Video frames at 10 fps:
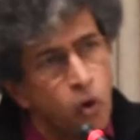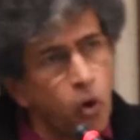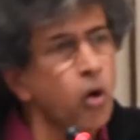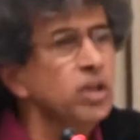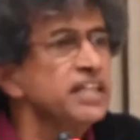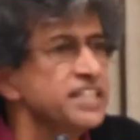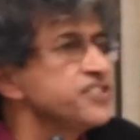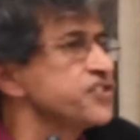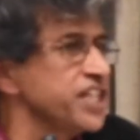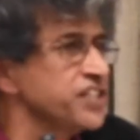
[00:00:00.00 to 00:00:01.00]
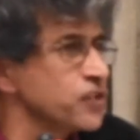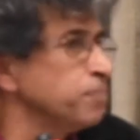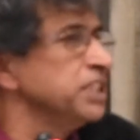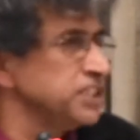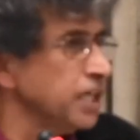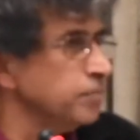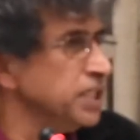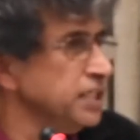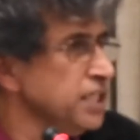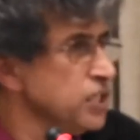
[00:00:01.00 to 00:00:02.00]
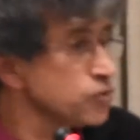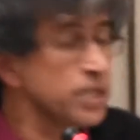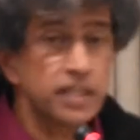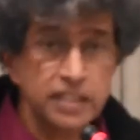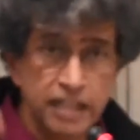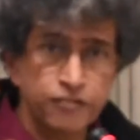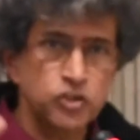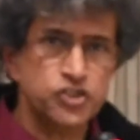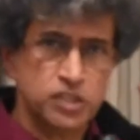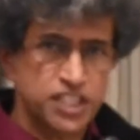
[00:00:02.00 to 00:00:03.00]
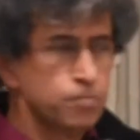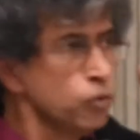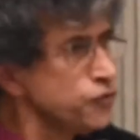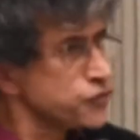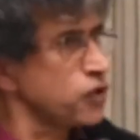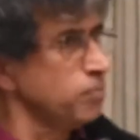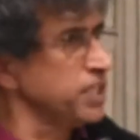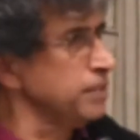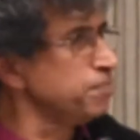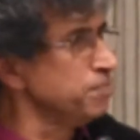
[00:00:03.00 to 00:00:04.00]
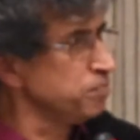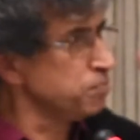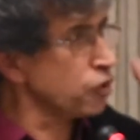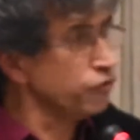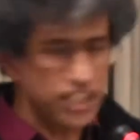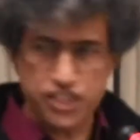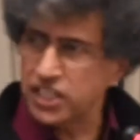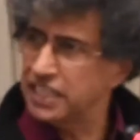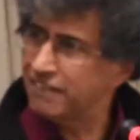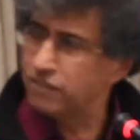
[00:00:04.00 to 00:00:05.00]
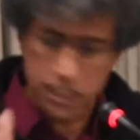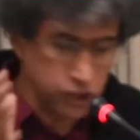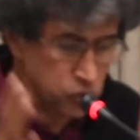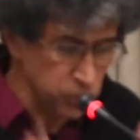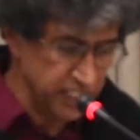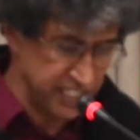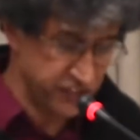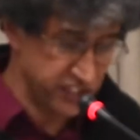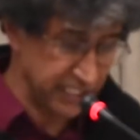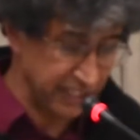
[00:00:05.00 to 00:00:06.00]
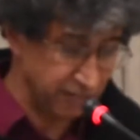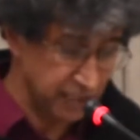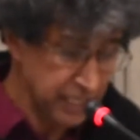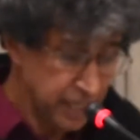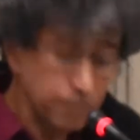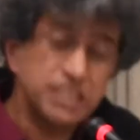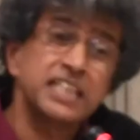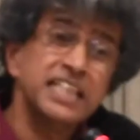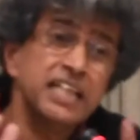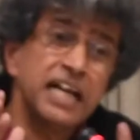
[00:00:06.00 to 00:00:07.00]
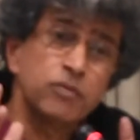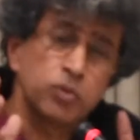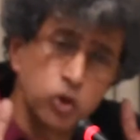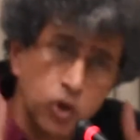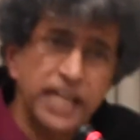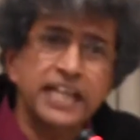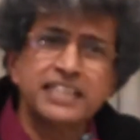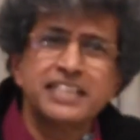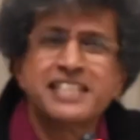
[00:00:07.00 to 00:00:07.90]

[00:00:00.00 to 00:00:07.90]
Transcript: all the districts of Punjab. So therefore she moves from the provincial level to the district level. But looking at the